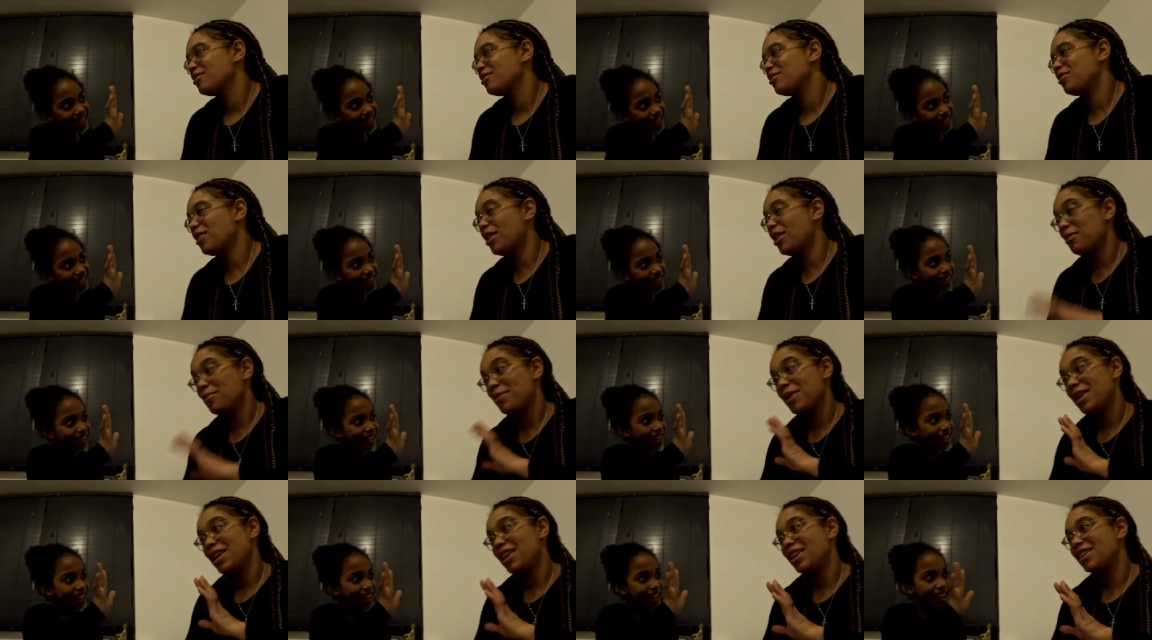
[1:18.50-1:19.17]
Speaker 1: Five
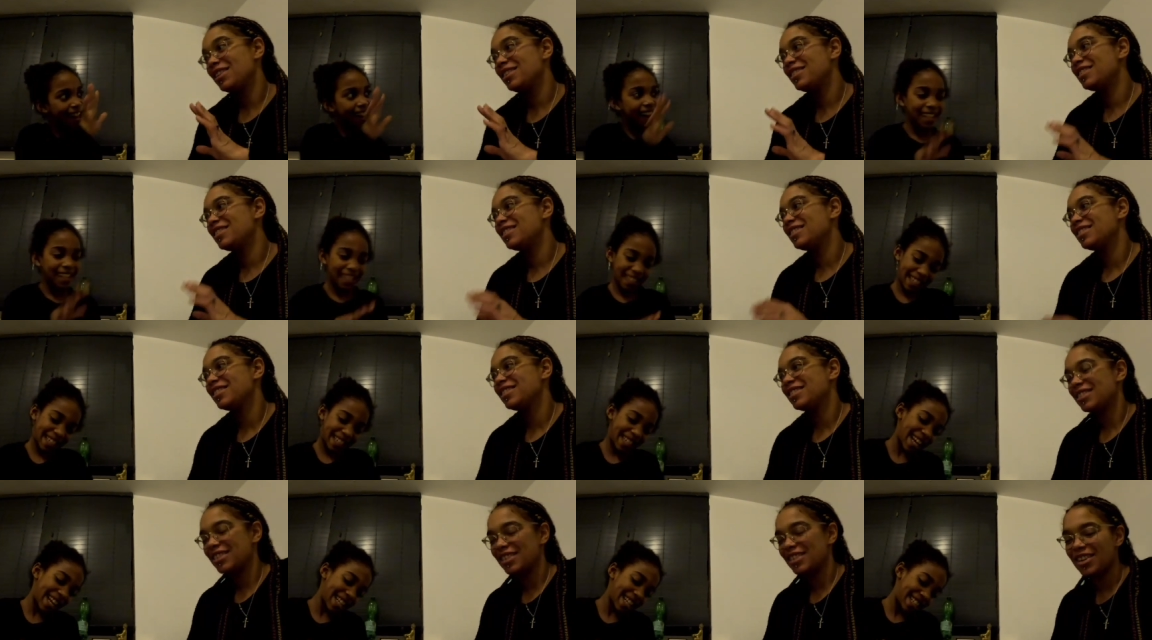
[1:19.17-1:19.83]
minutes.
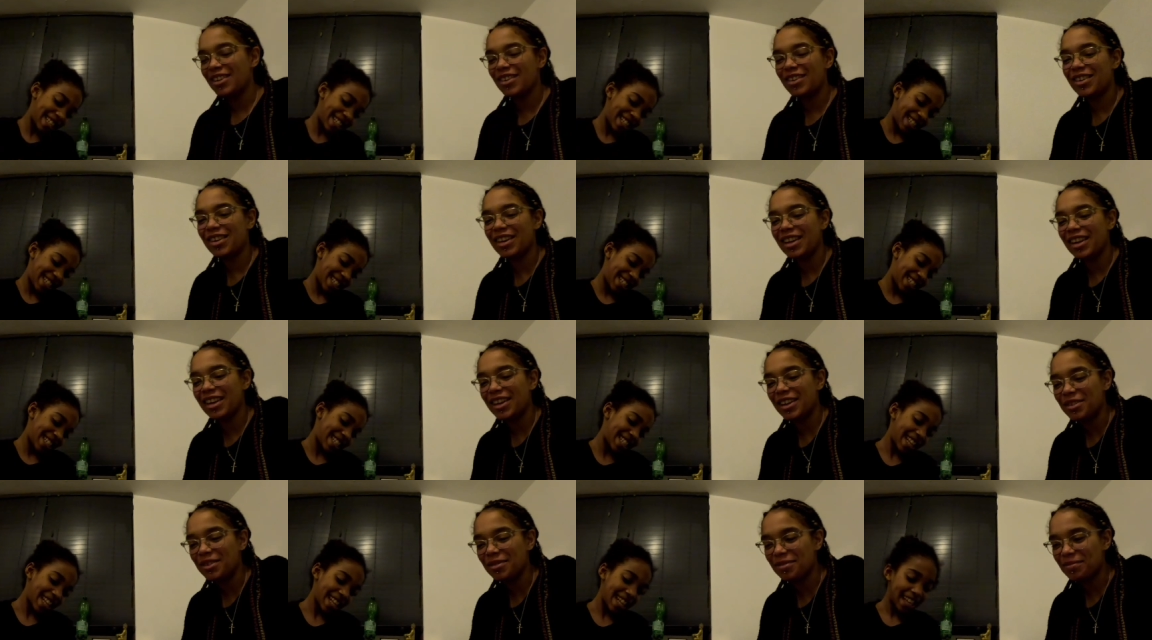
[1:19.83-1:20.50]
Yes. Okay.
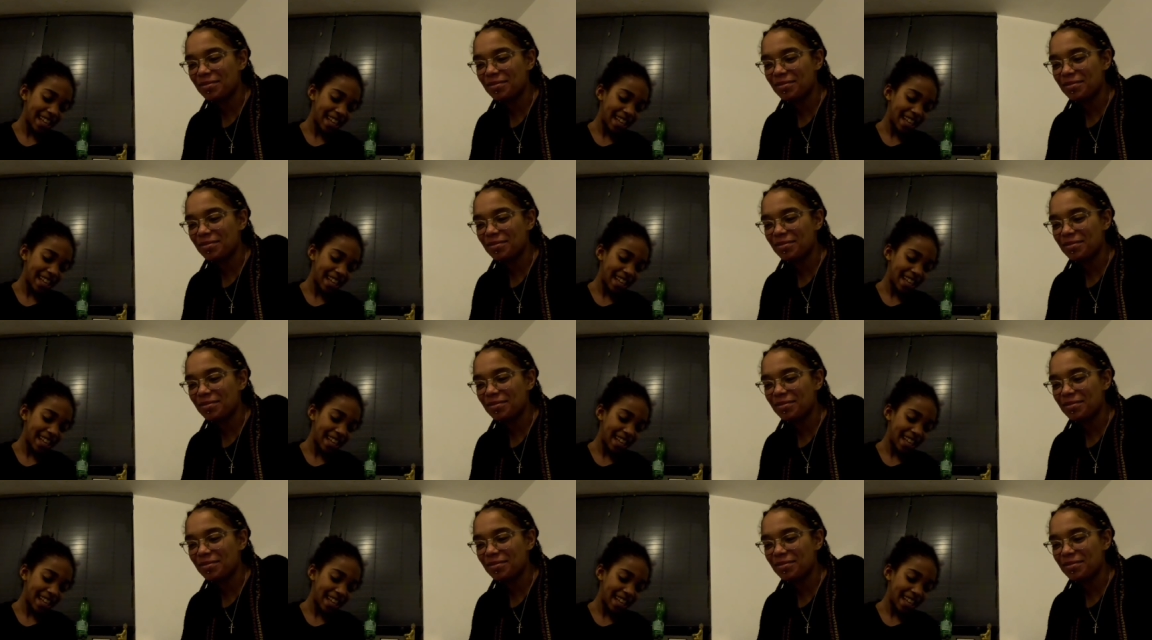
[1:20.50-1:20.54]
